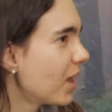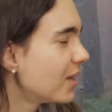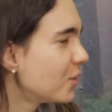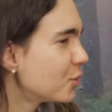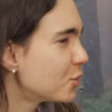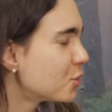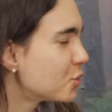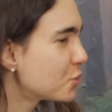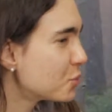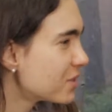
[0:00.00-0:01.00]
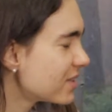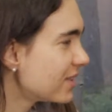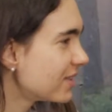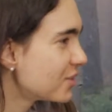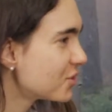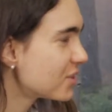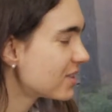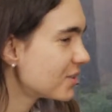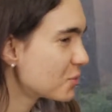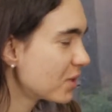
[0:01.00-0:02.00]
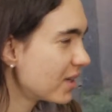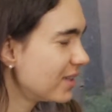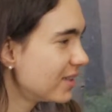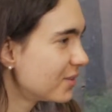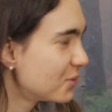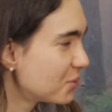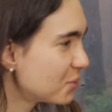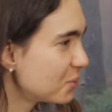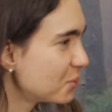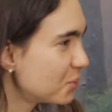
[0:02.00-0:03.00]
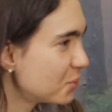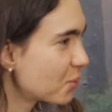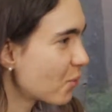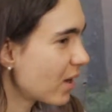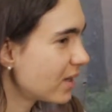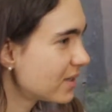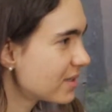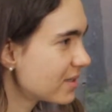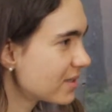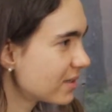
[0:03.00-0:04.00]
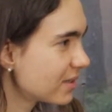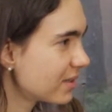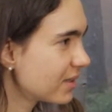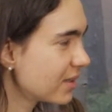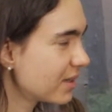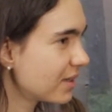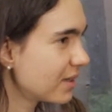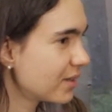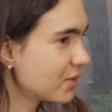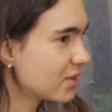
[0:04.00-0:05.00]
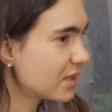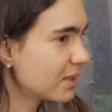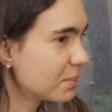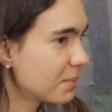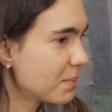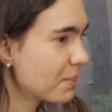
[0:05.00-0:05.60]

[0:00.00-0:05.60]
I didn't choose it. It's what I needed to write at the time.